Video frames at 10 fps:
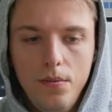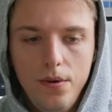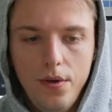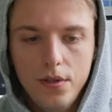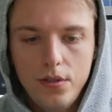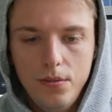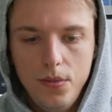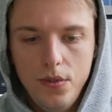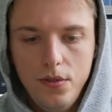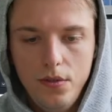Production
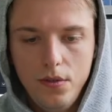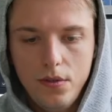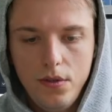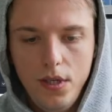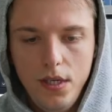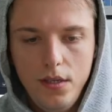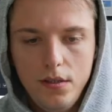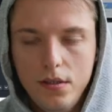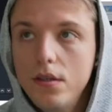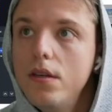mode,
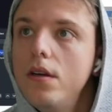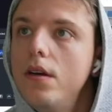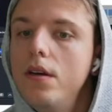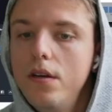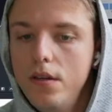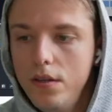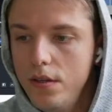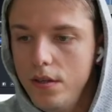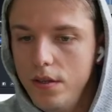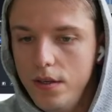create.
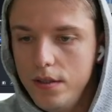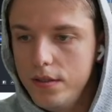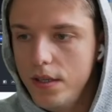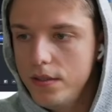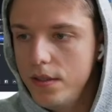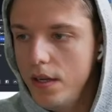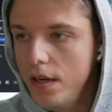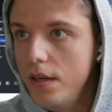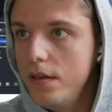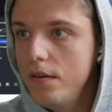It says
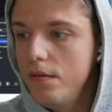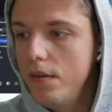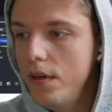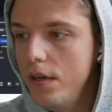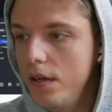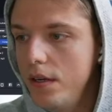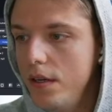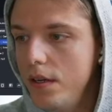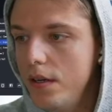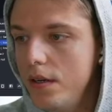that right
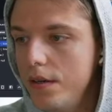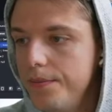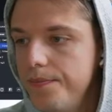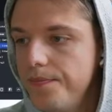here.